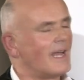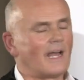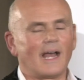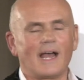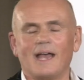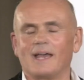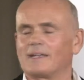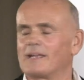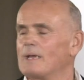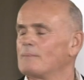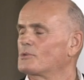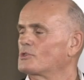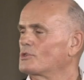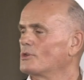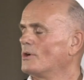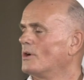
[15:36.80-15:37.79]
And I'm
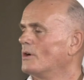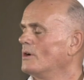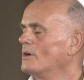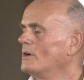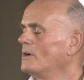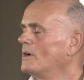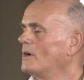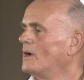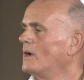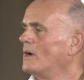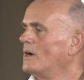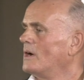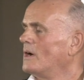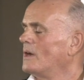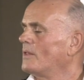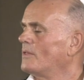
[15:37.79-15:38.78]
sure
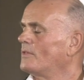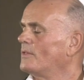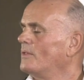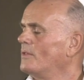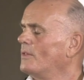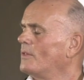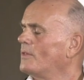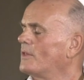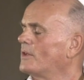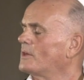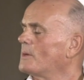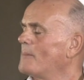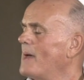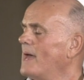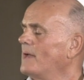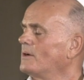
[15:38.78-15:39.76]
that a
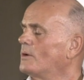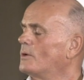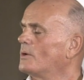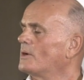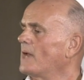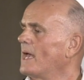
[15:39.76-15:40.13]
man called